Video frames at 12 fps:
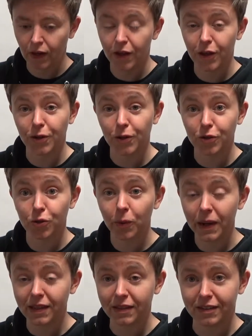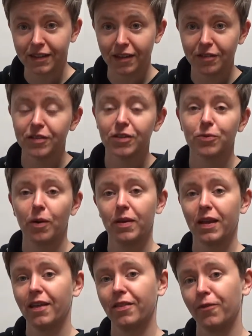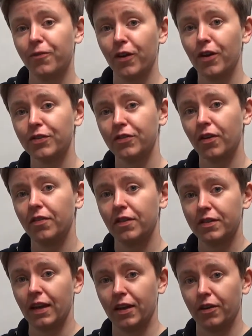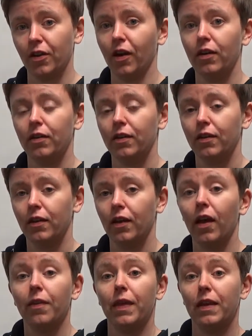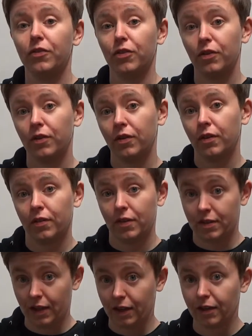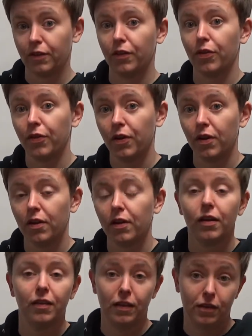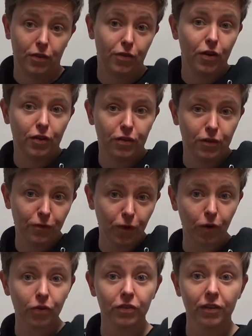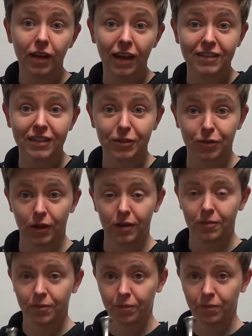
You can do twins. Now this is where we get the first note and the second note, then do the second and the third, and then the third and the fourth, etc.